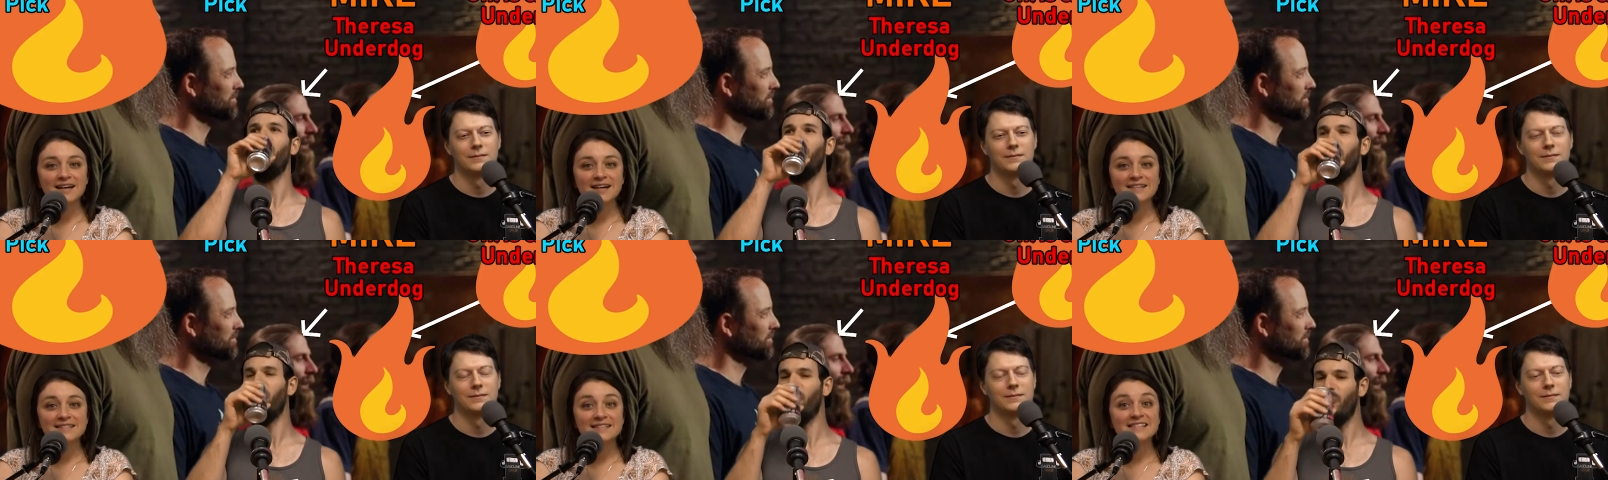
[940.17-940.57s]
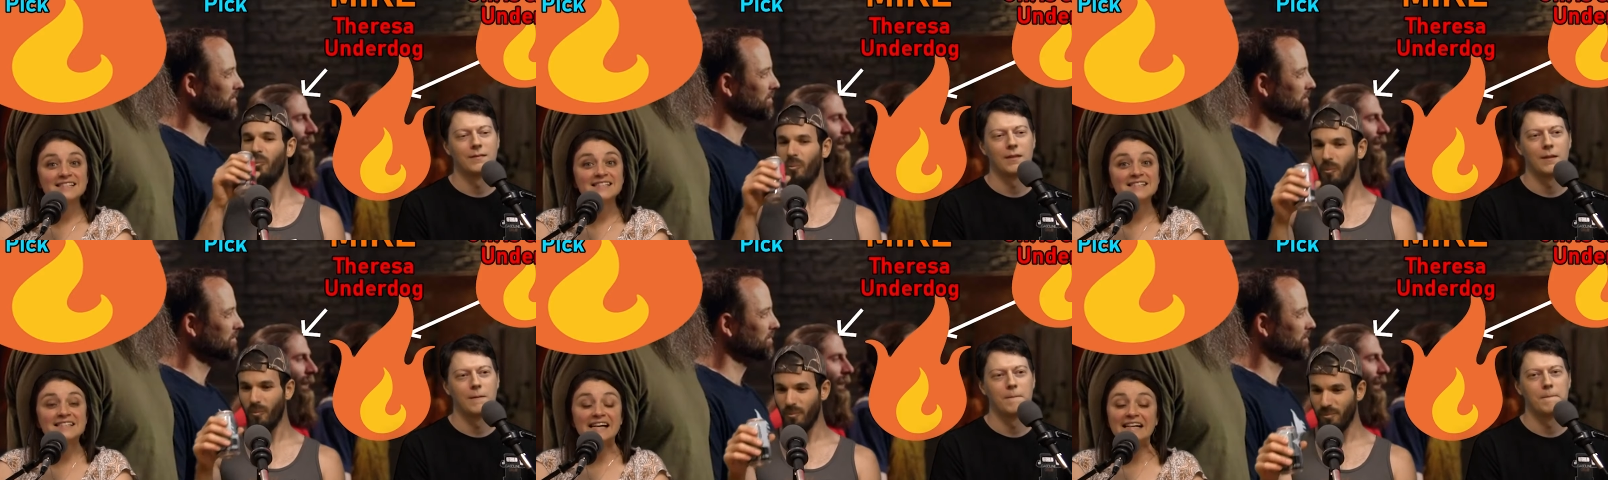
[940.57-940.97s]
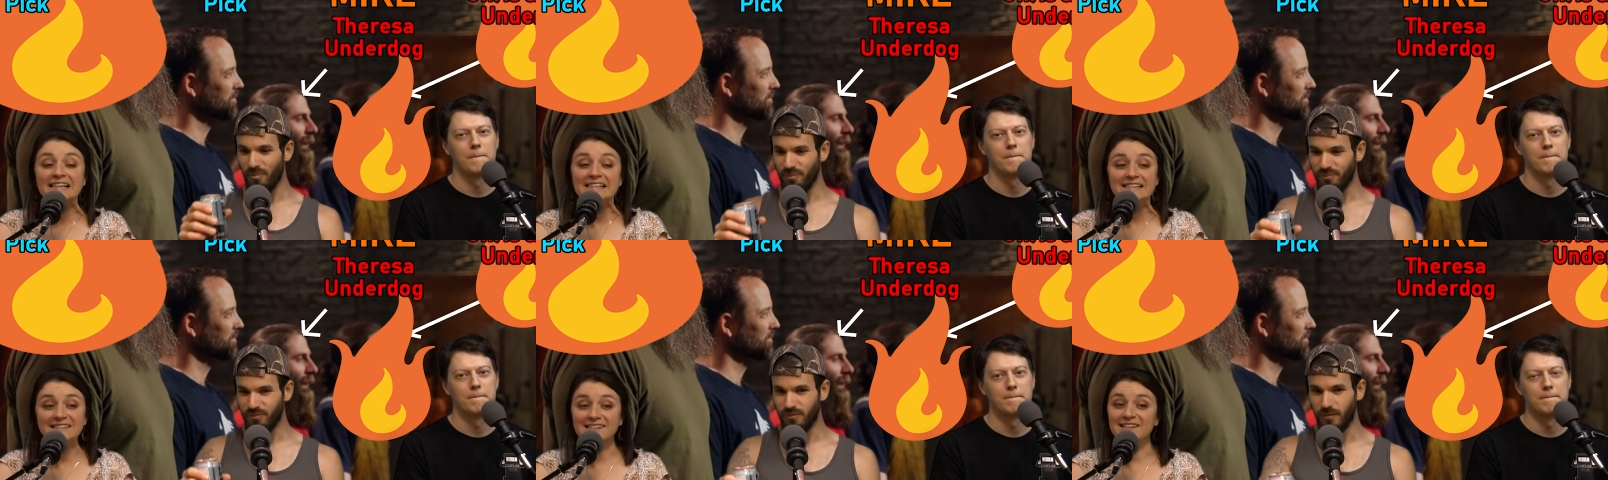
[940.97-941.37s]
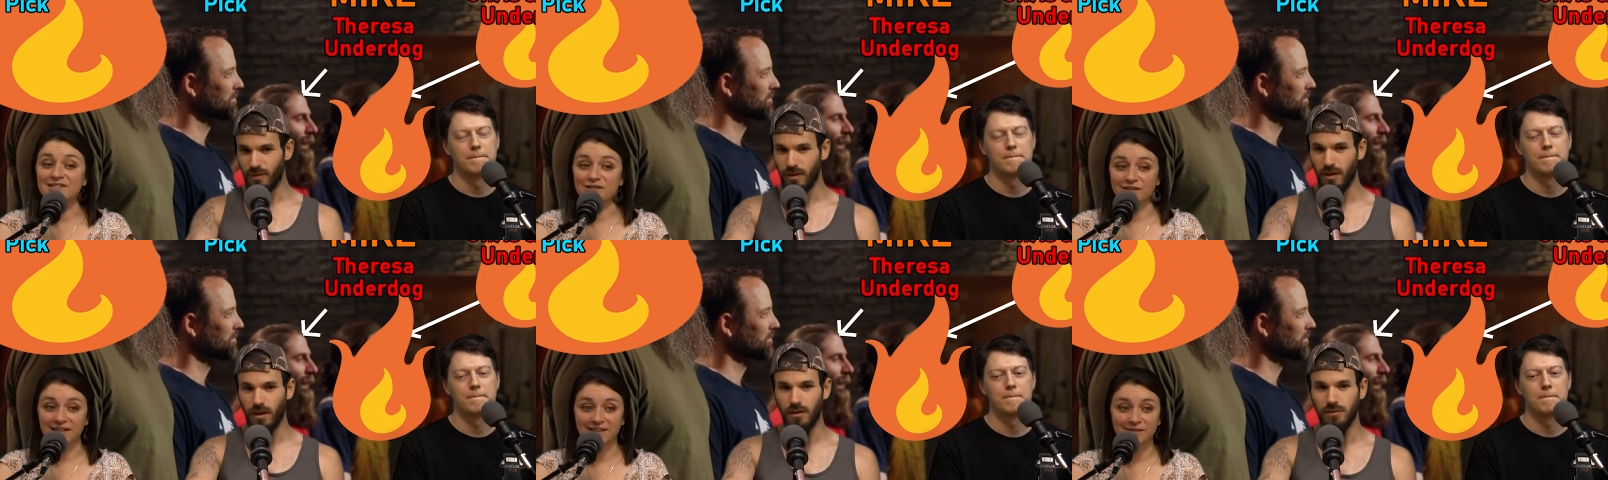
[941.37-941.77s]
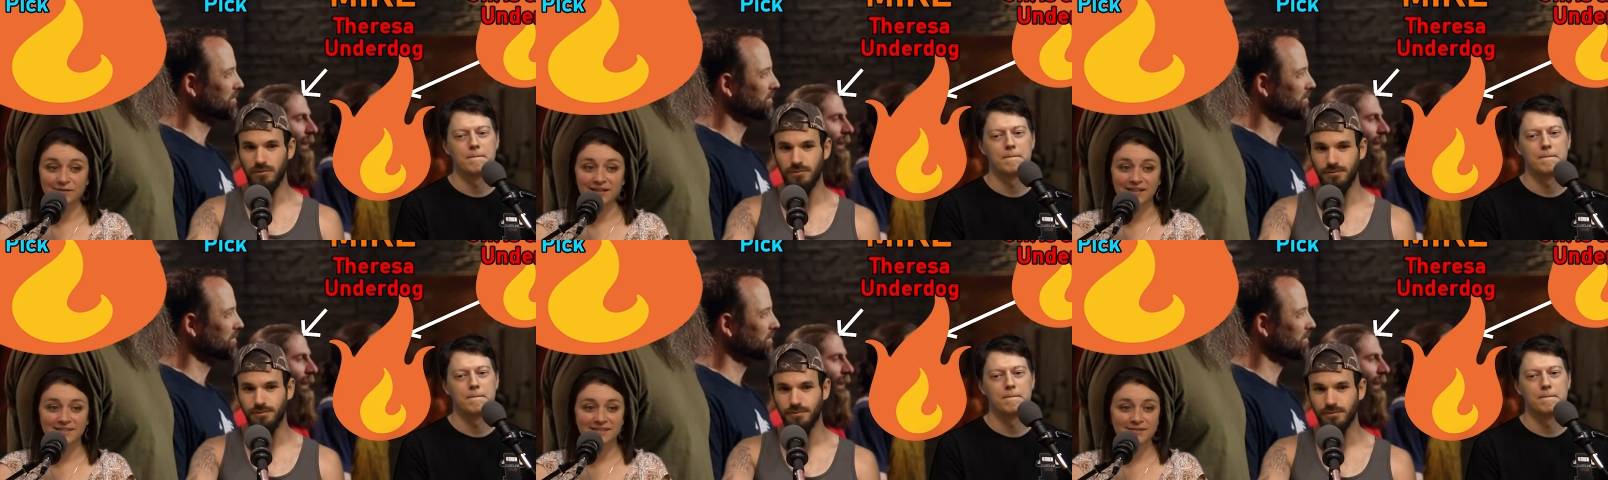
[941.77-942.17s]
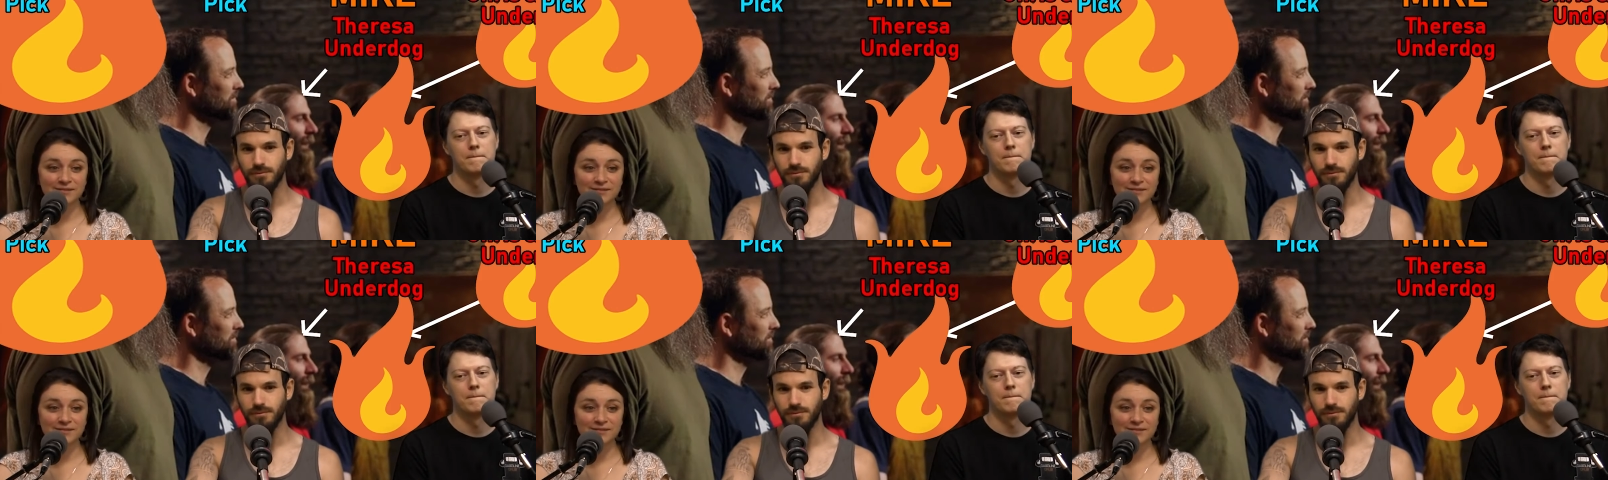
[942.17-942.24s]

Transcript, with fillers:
Speaker 1: Dynasty, the second century. We had